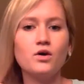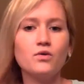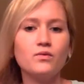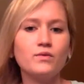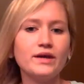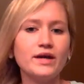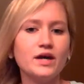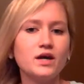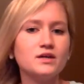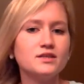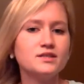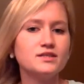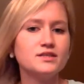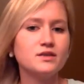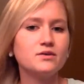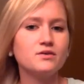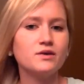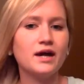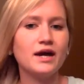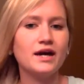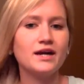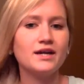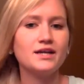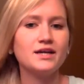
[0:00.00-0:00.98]
We also
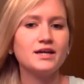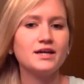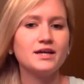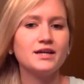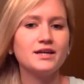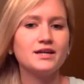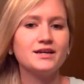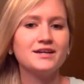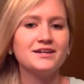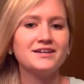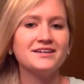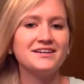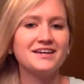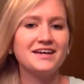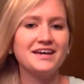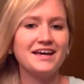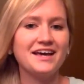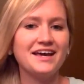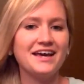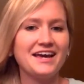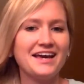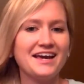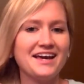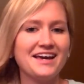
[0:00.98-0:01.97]
added
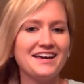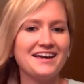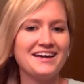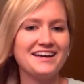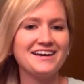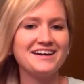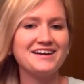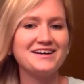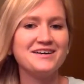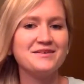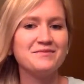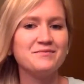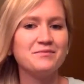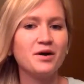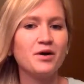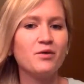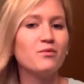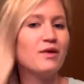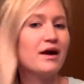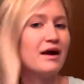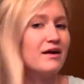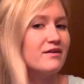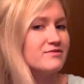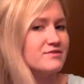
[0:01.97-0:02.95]
a
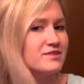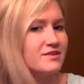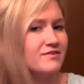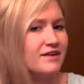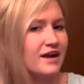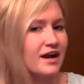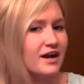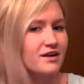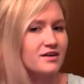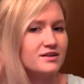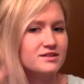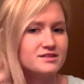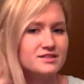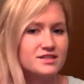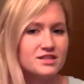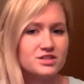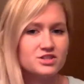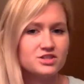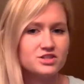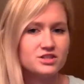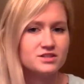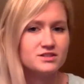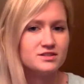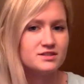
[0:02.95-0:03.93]
weft of hair
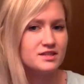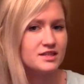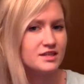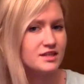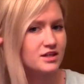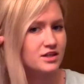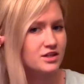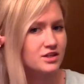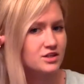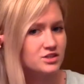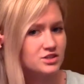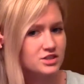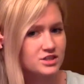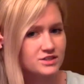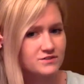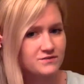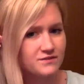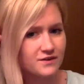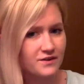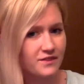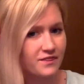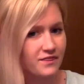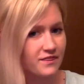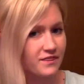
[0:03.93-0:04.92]
extensions in here just
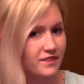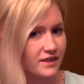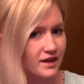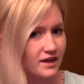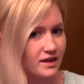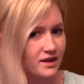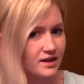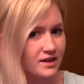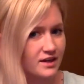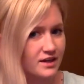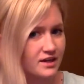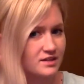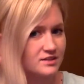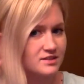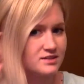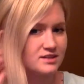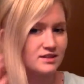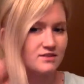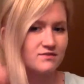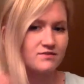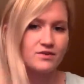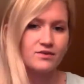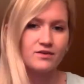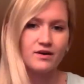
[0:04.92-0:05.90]
for thickness.
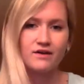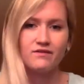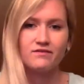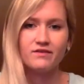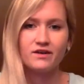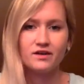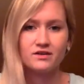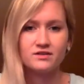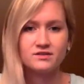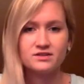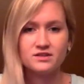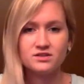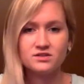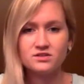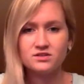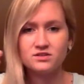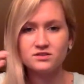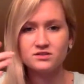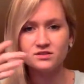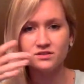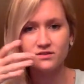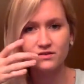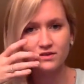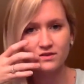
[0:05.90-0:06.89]
If you have hair
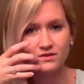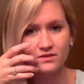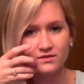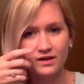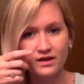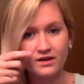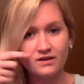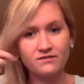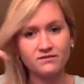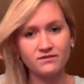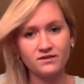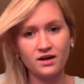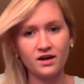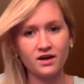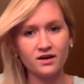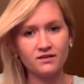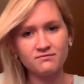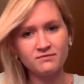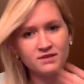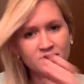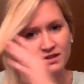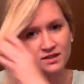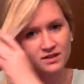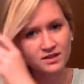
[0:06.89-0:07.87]
extensions, you can do that. If not,
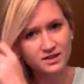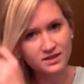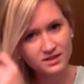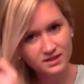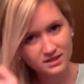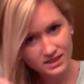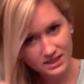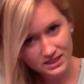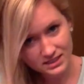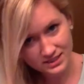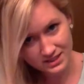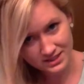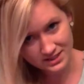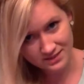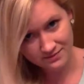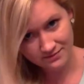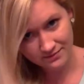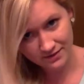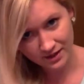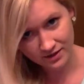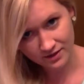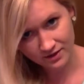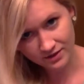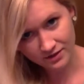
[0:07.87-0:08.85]
it doesn't
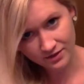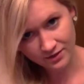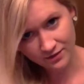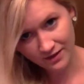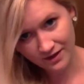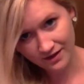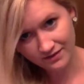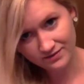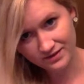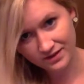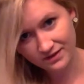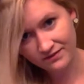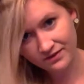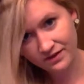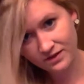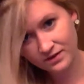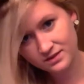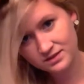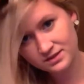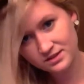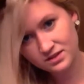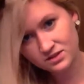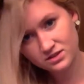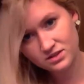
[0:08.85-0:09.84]
matter. You don't have to have hair
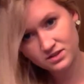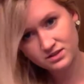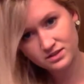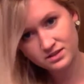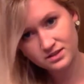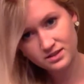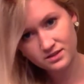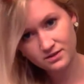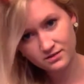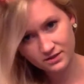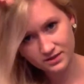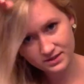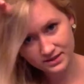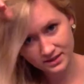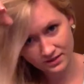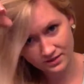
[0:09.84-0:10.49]
extensions to do this